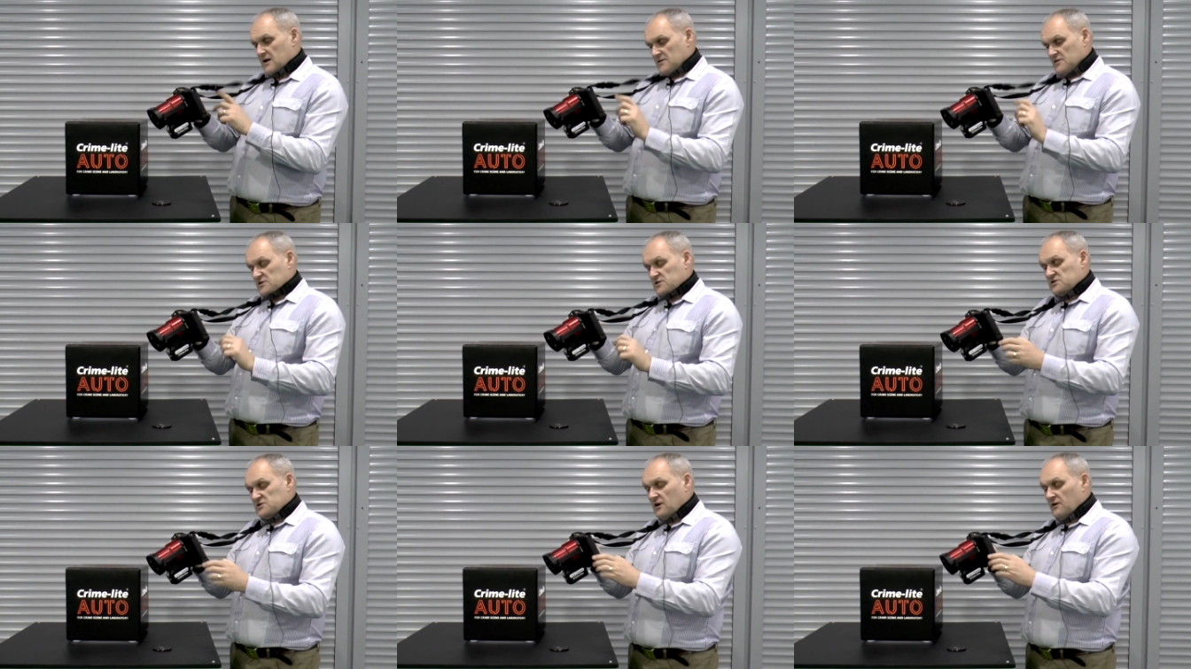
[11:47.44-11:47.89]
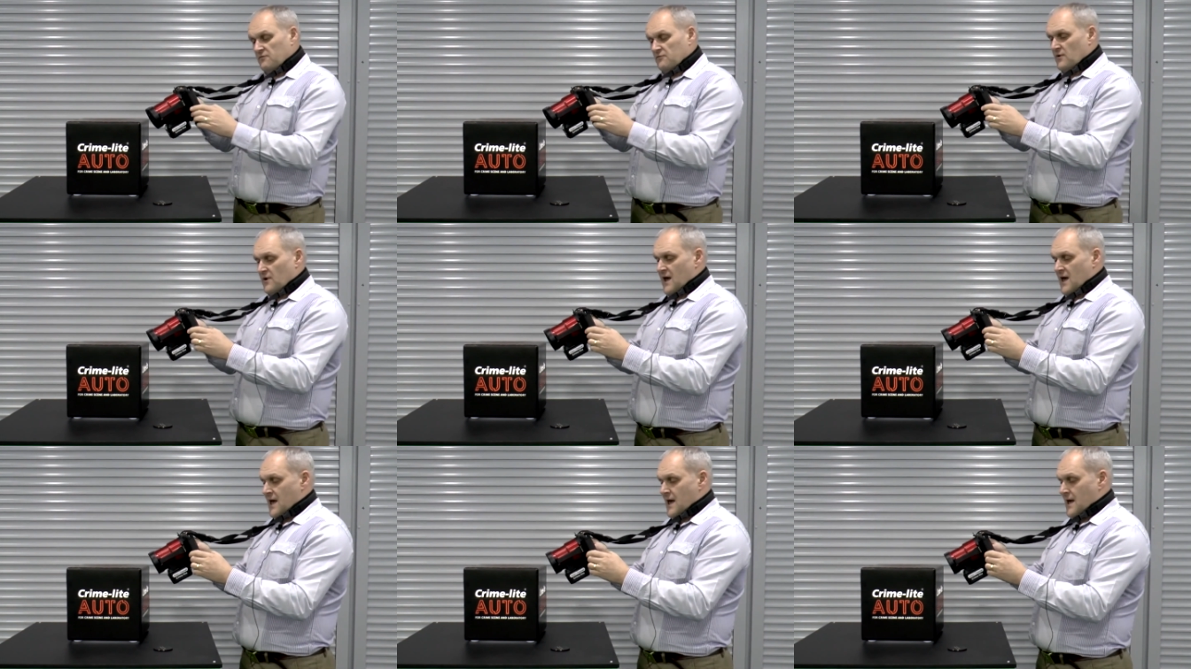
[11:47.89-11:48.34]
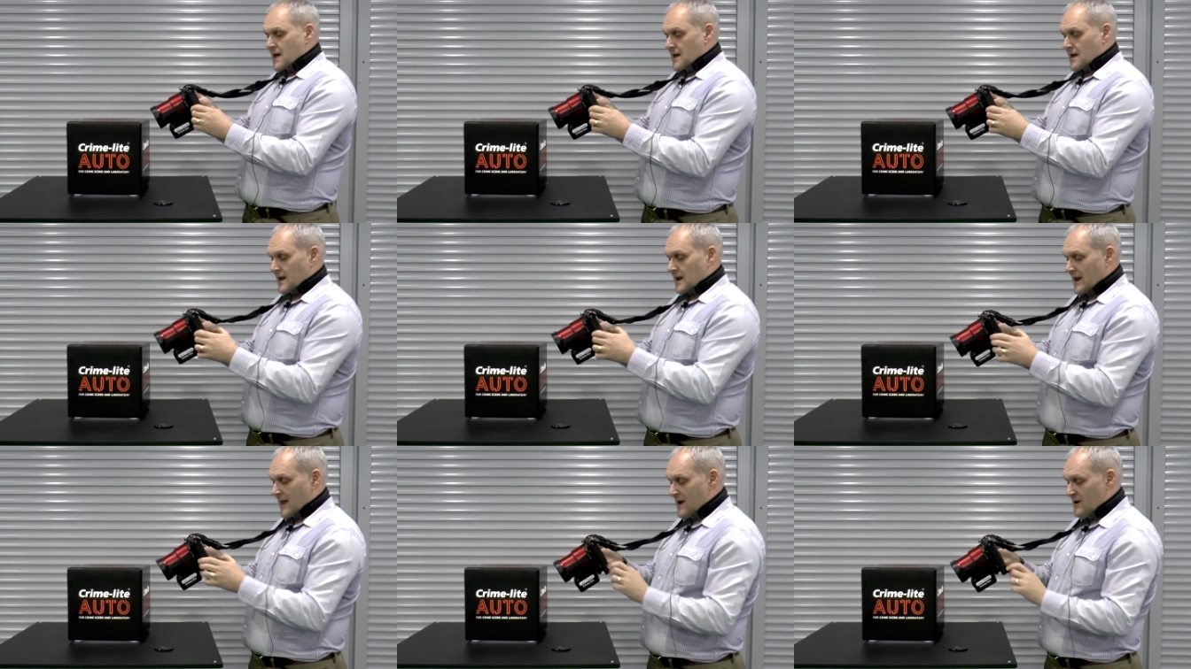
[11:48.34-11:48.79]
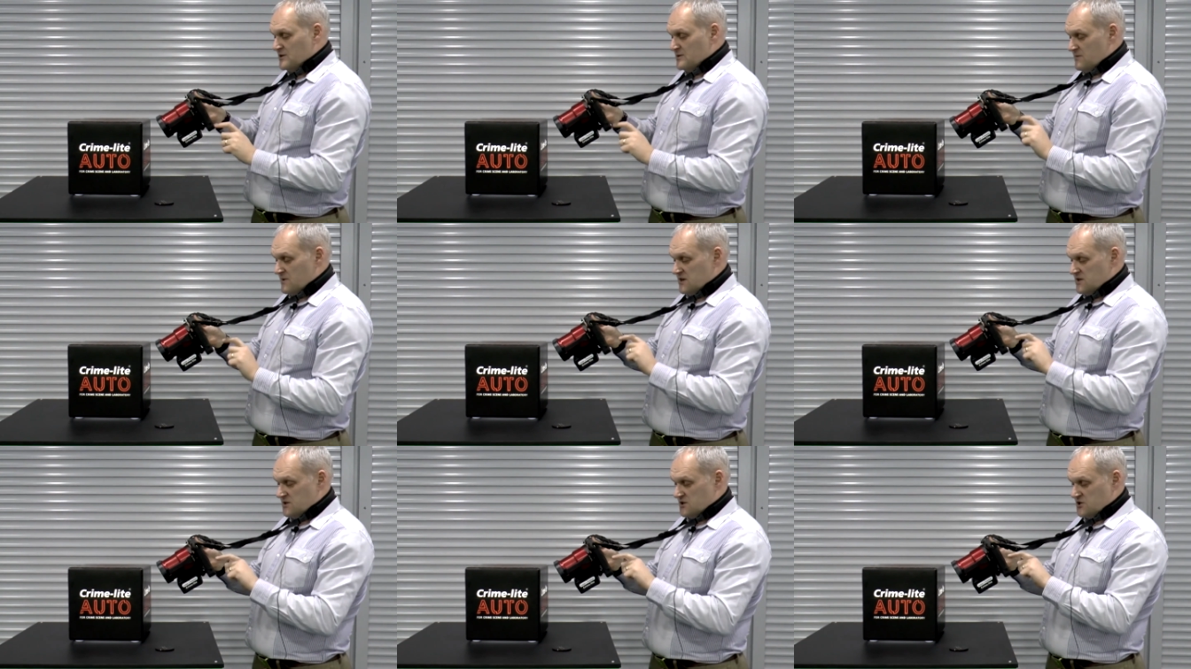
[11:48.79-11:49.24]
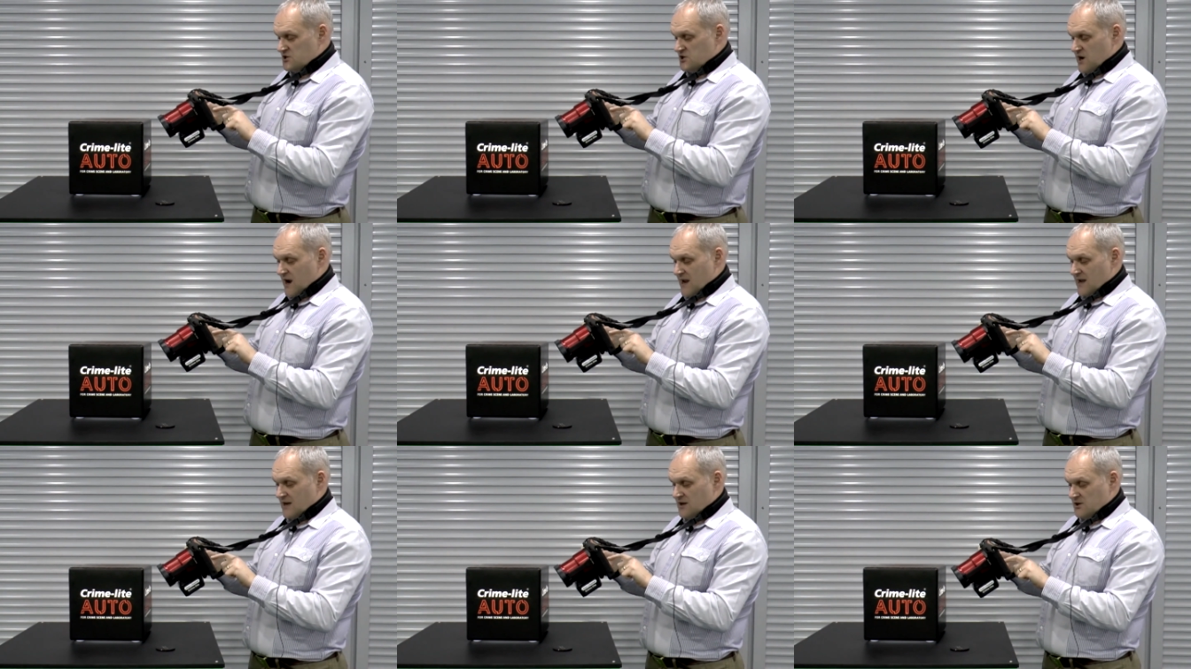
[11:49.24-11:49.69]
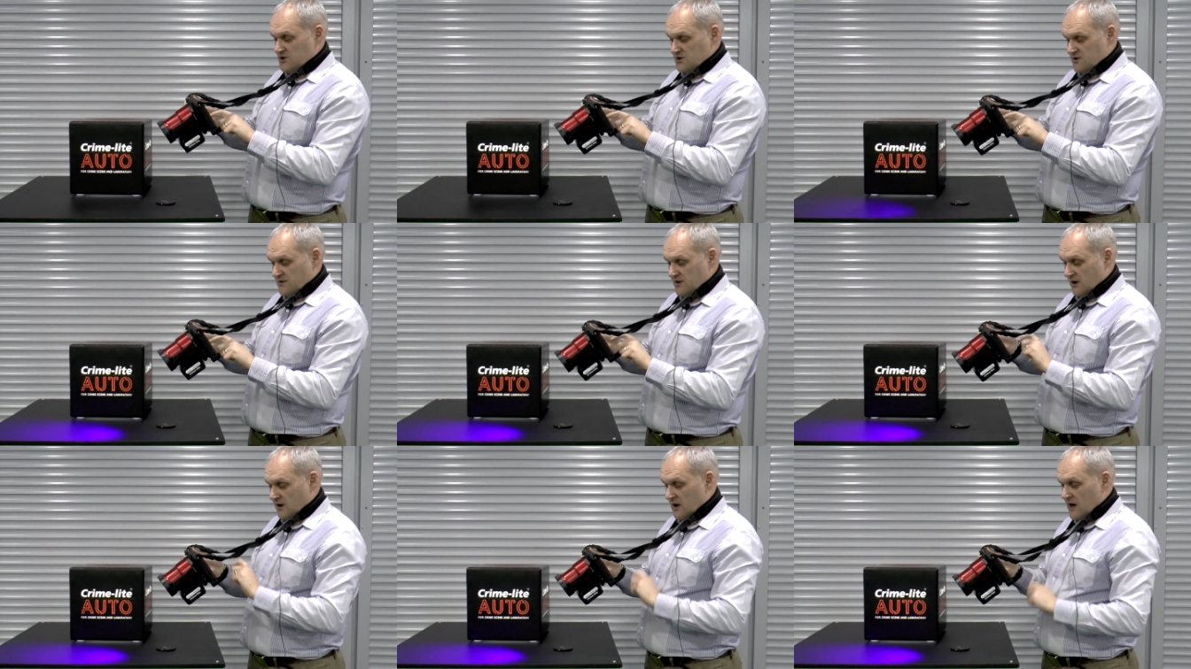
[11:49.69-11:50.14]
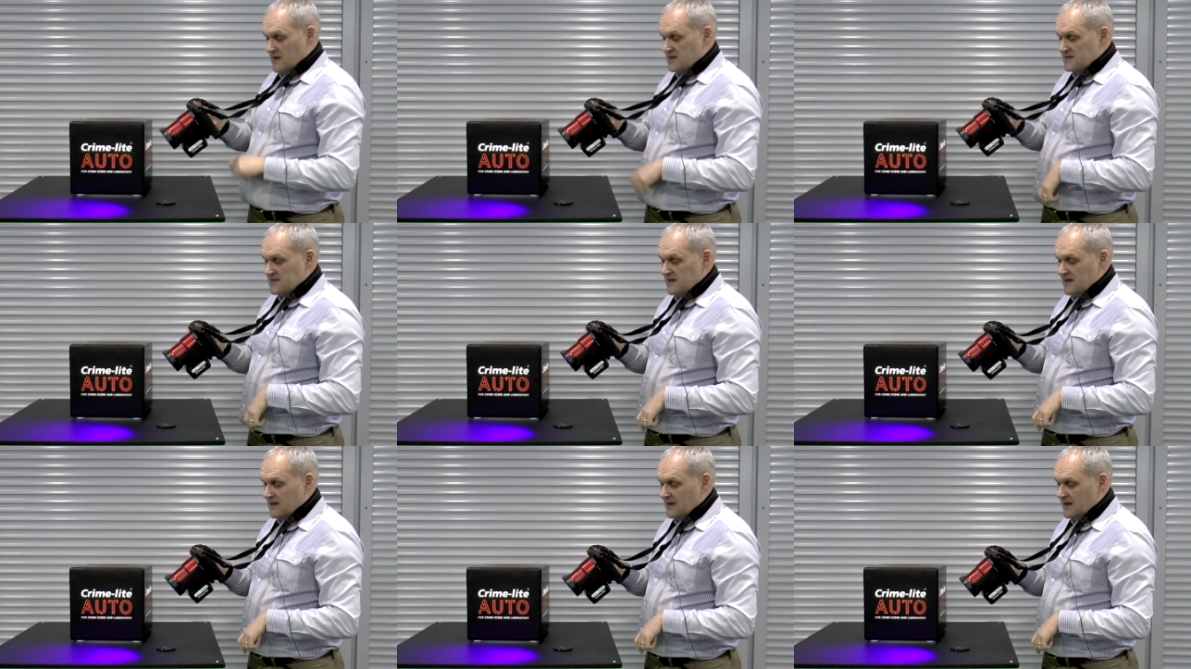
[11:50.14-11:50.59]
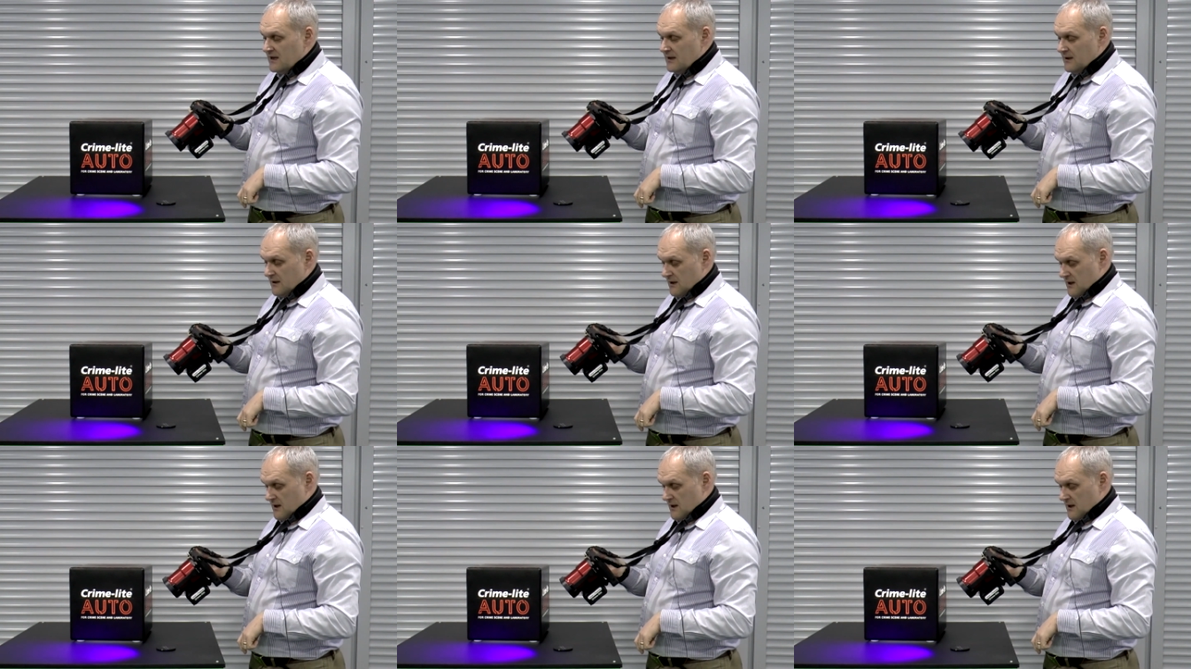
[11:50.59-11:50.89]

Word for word: The software allows me to change the lighting